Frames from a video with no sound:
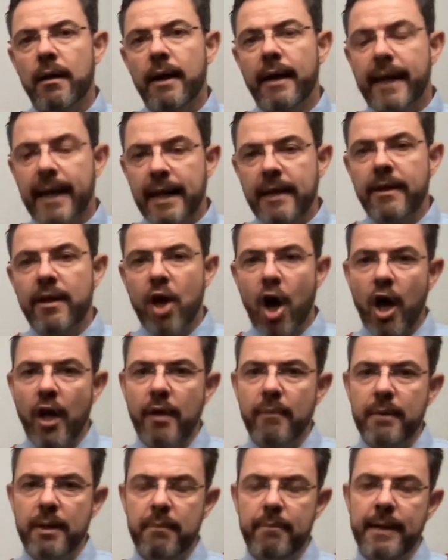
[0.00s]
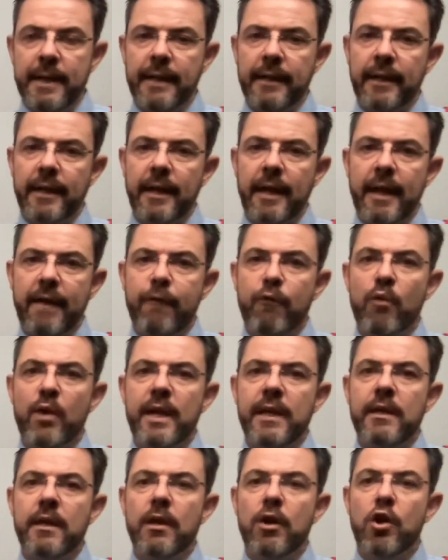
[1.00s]
Again, the argument being that if
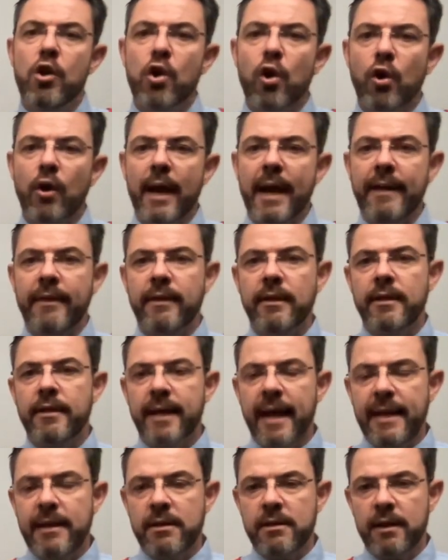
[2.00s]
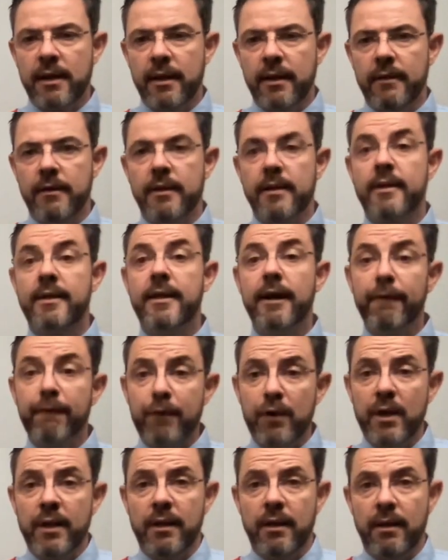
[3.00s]
we look at the data
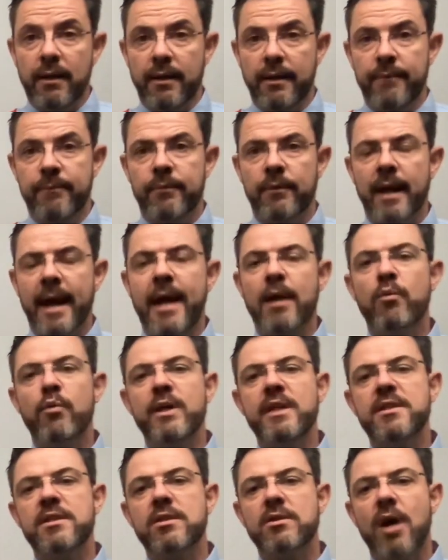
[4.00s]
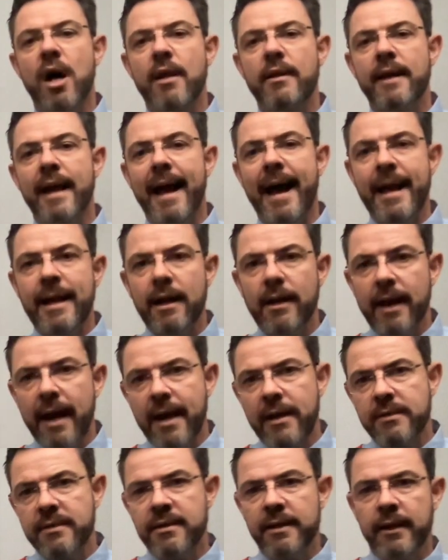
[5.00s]
differently and we start
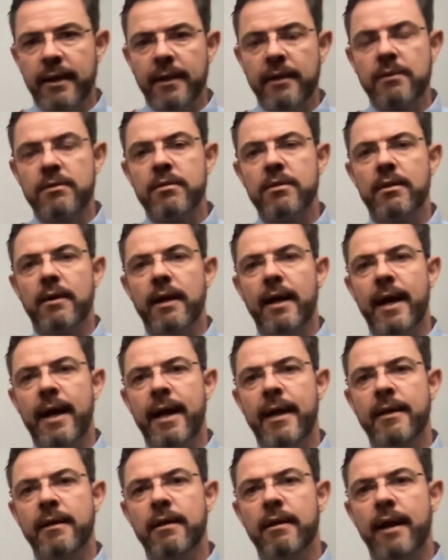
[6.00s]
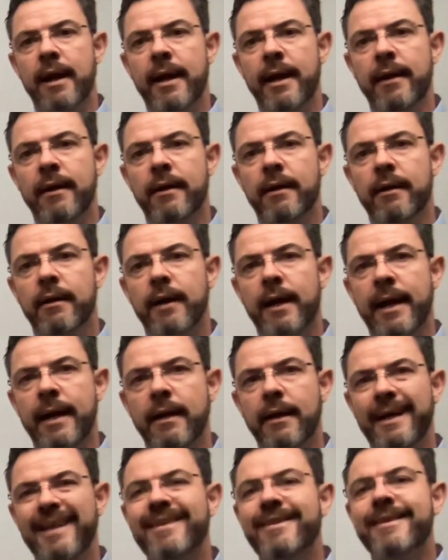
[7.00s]
analyzing it and, and,
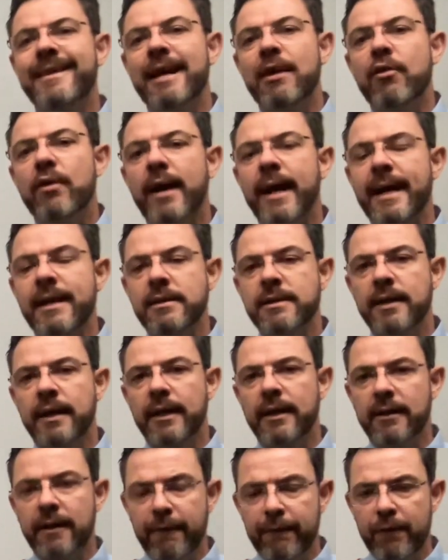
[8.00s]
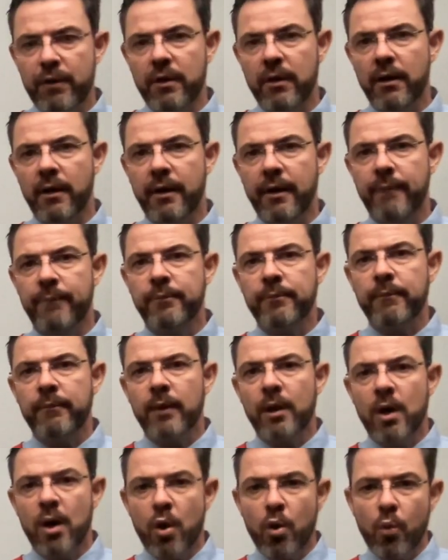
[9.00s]
and interrogating it differently,
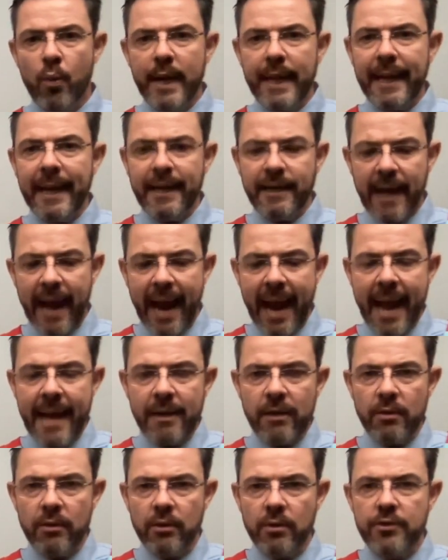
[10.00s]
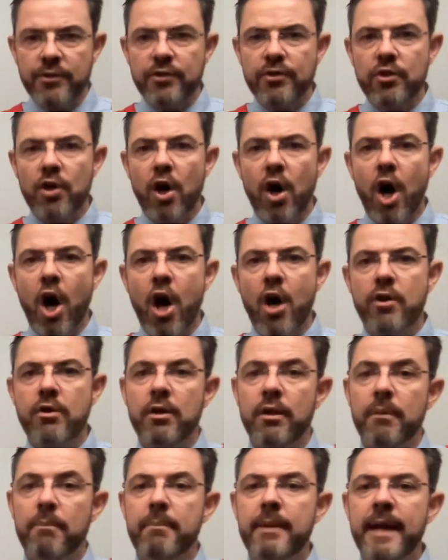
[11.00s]
we get handles
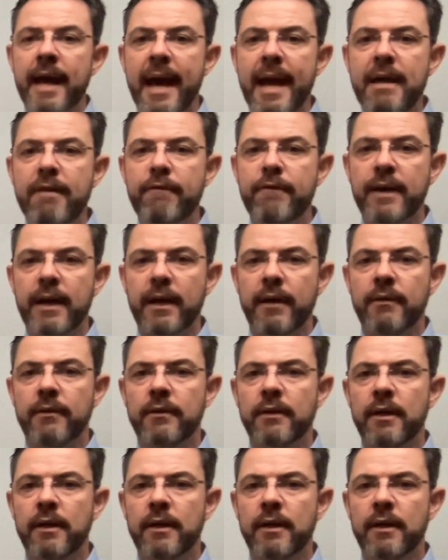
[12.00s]
on behavior.